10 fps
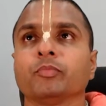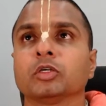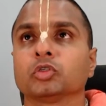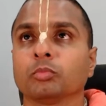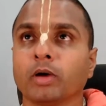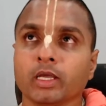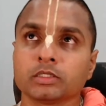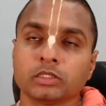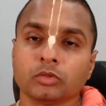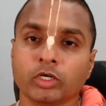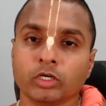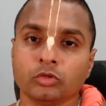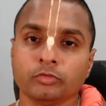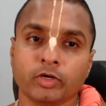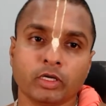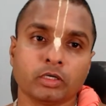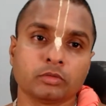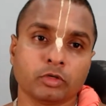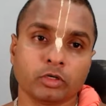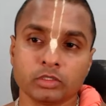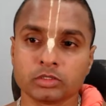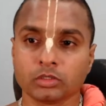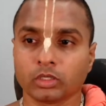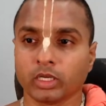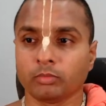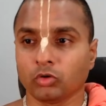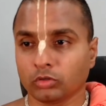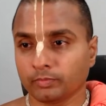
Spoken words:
So Maya Sita went into the fire and real Sita came out.